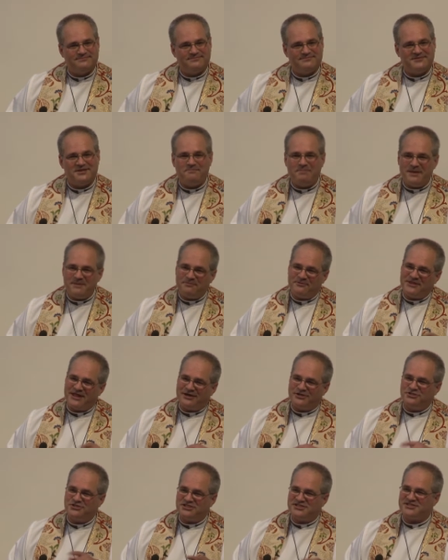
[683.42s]
the people that
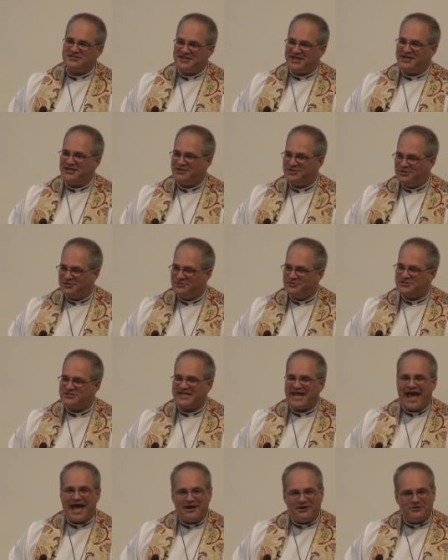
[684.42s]
are just like you,
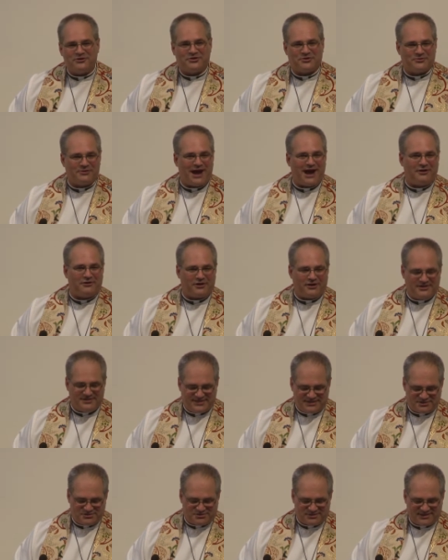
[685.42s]
scattered throughout our
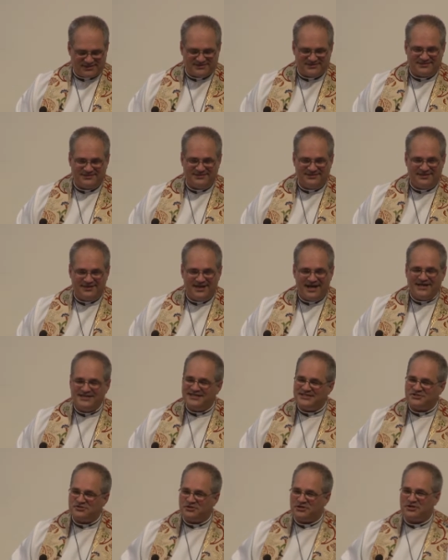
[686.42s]
district. A
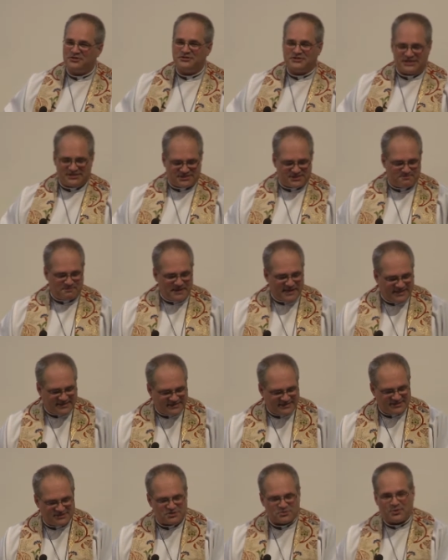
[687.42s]
district which
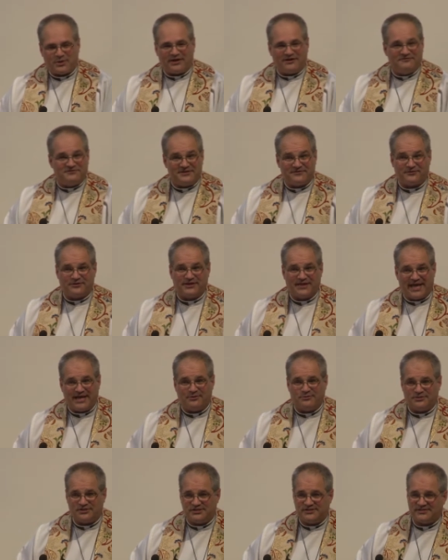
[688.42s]
speaks in 12 different
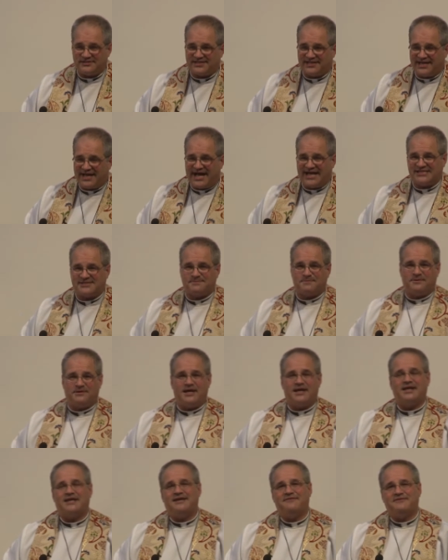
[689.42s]
languages the gospel
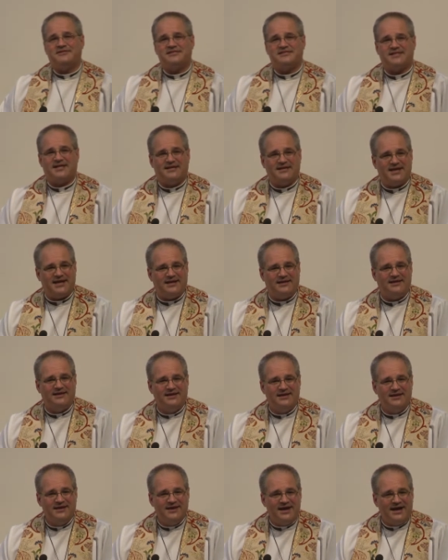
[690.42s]
on a given Sunday.
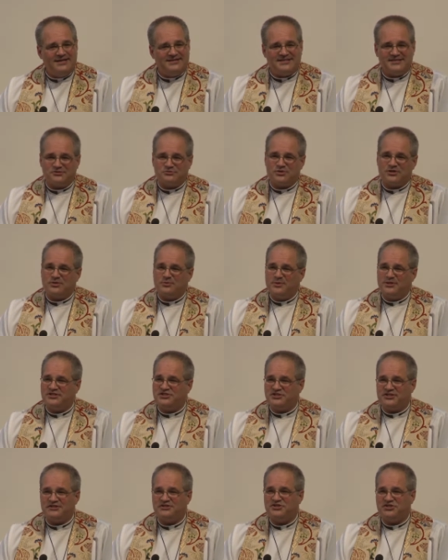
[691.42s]
A district which
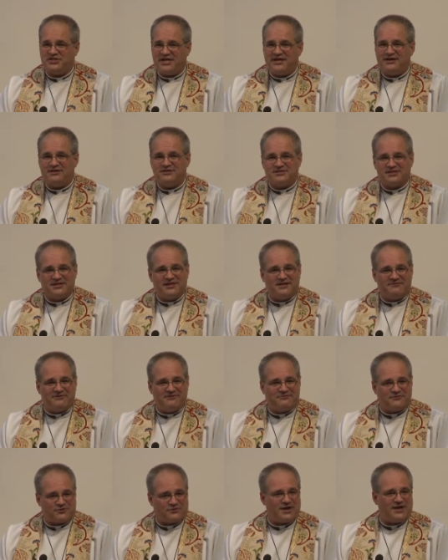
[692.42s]
just shares the love
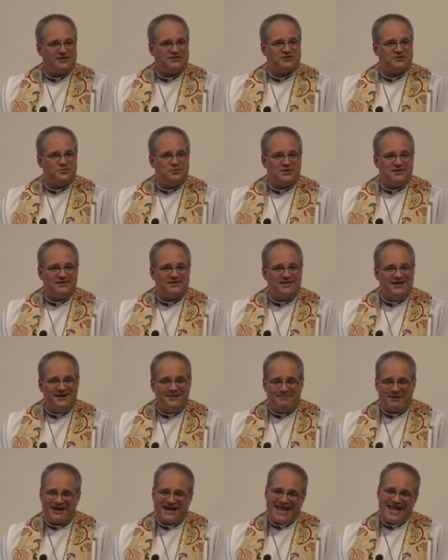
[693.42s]
of Christ with
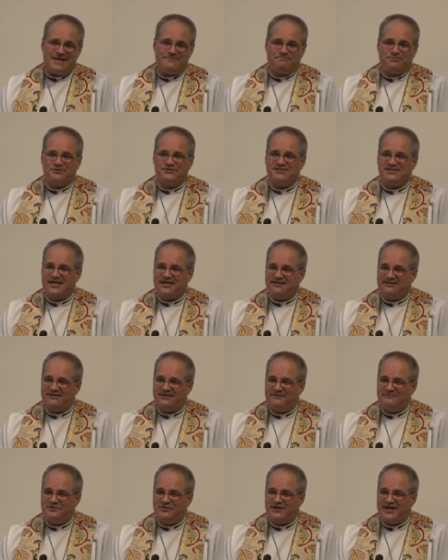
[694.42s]
about 8%
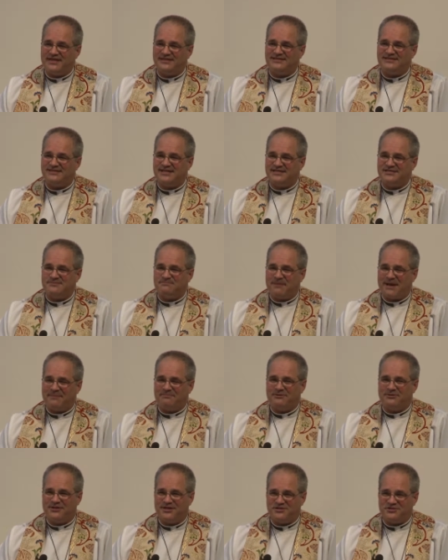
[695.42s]
of the United States
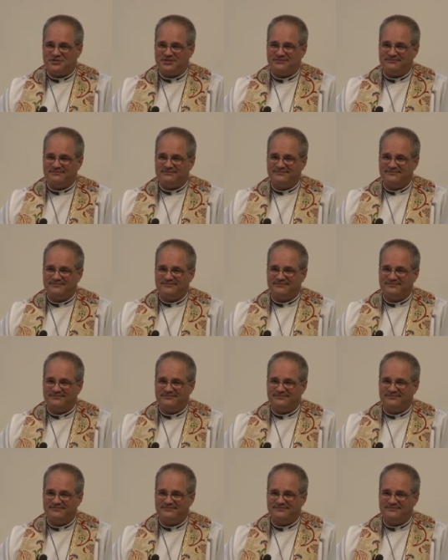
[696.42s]
population.